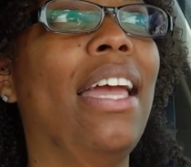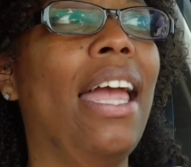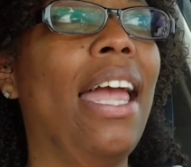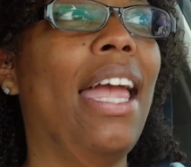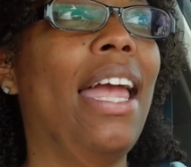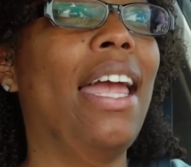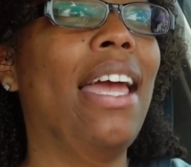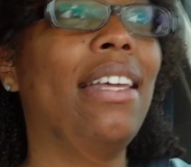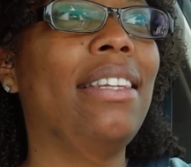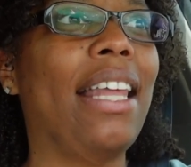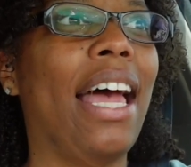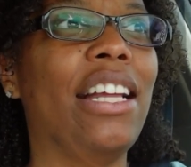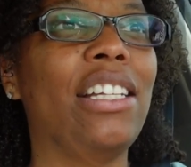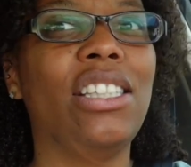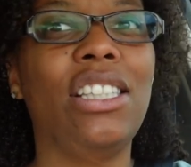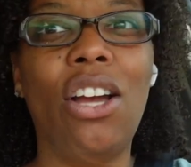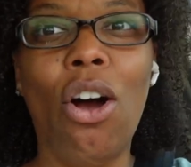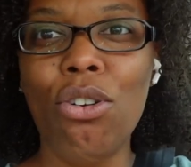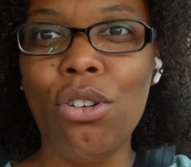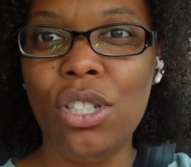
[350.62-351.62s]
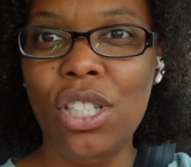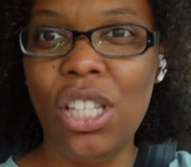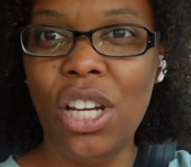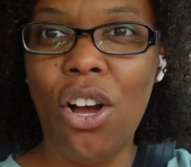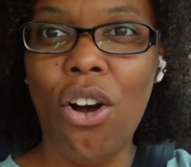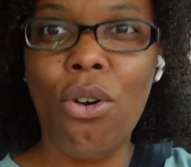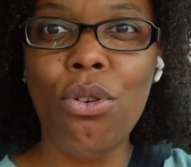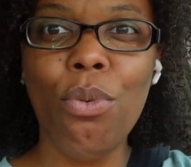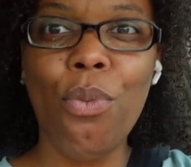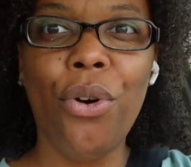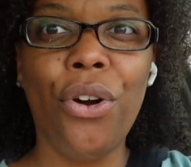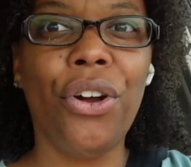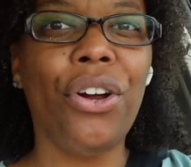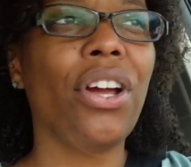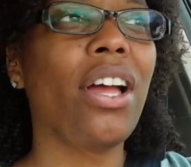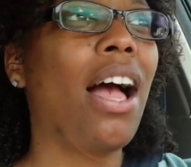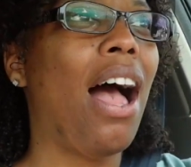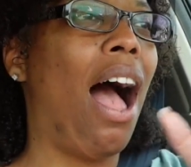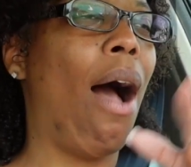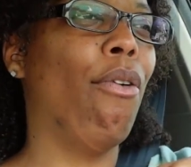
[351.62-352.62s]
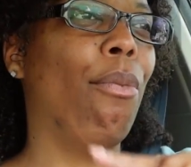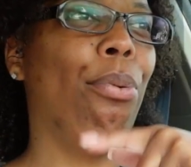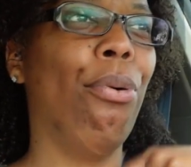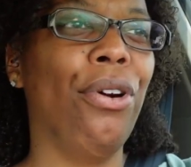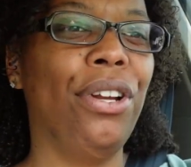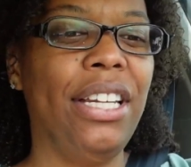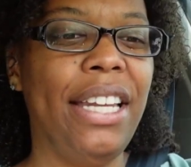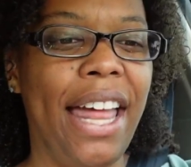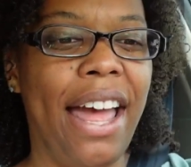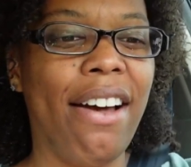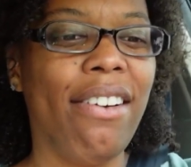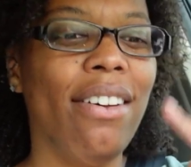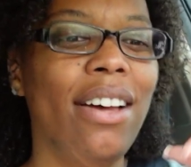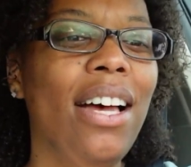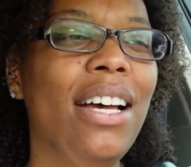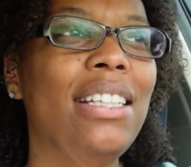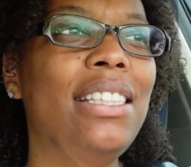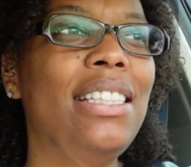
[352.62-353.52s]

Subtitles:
and like go to work, I will print it out.